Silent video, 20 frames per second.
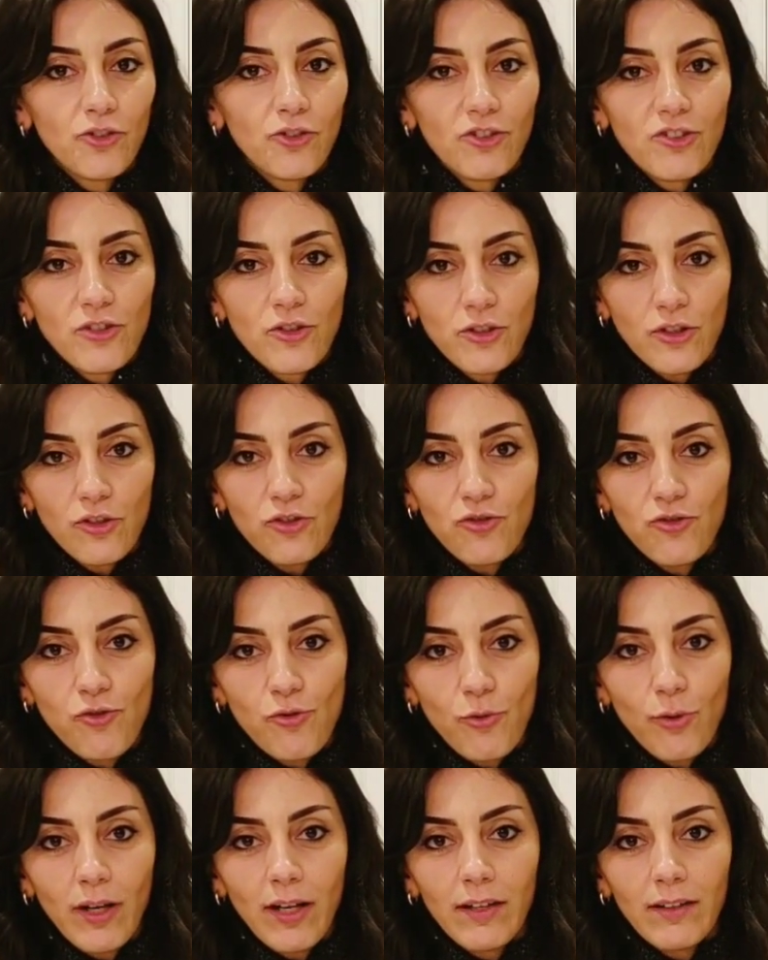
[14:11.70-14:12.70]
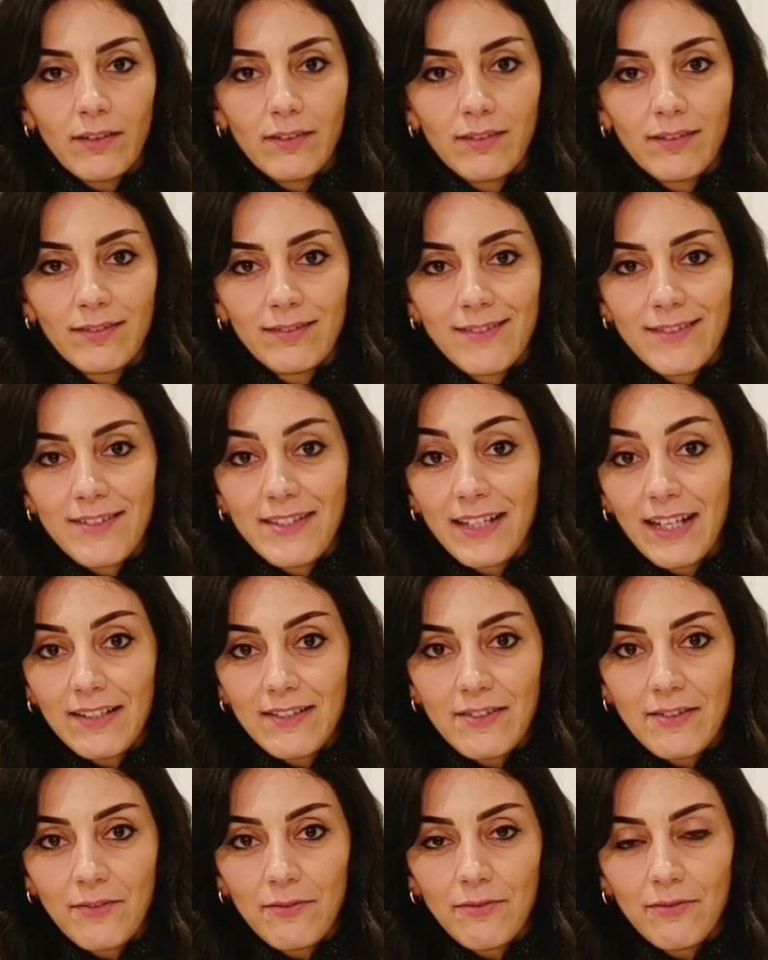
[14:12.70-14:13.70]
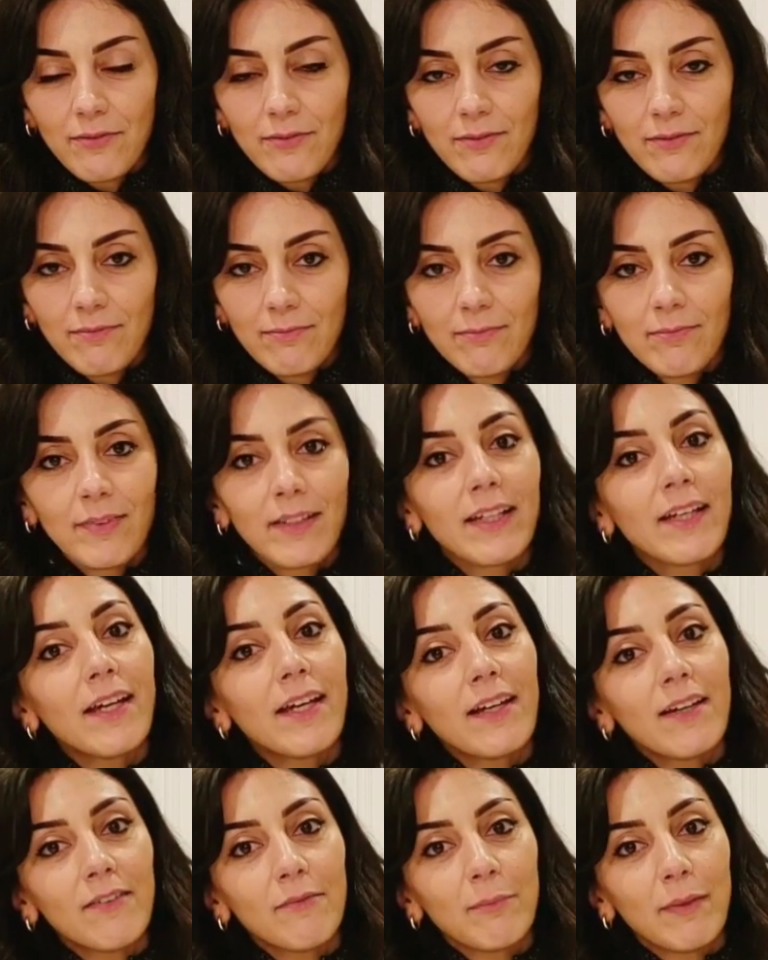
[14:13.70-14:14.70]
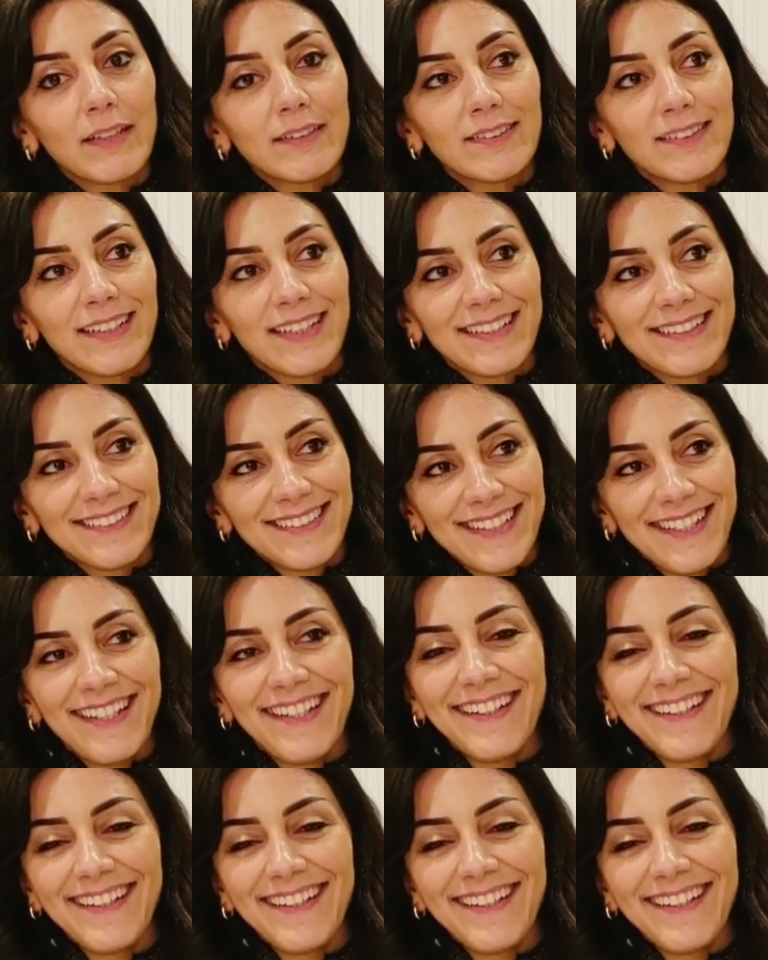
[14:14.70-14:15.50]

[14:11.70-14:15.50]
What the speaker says: just destroyed a slice of cake of my slice.